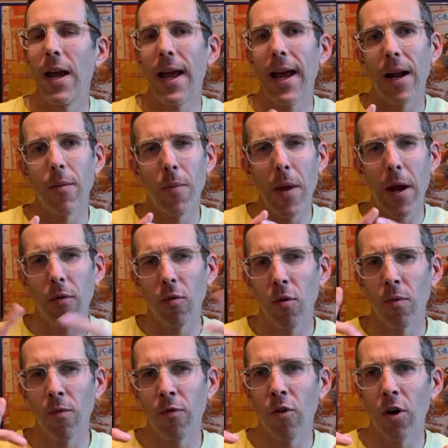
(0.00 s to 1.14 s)
And I'm going to make
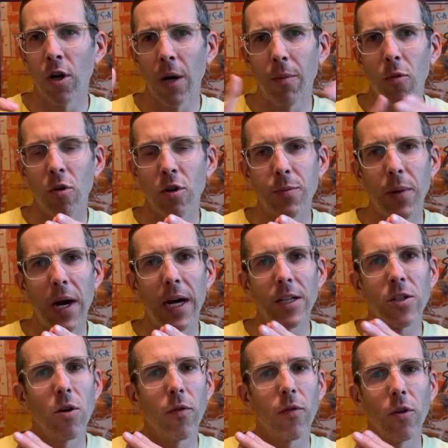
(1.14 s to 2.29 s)
room for a couple more spots.
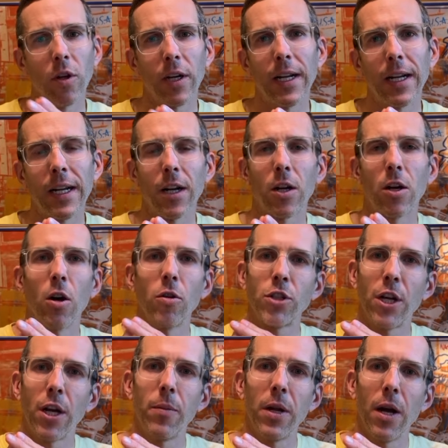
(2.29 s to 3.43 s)
So if you're looking to get a coach,
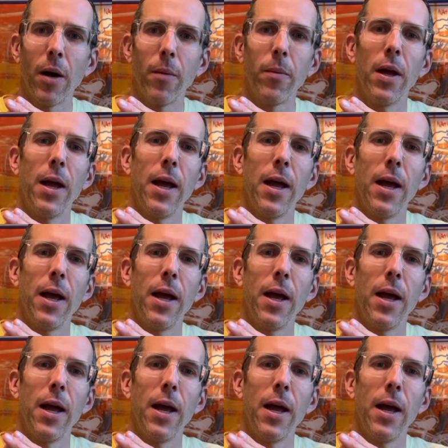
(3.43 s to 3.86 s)
hit me up.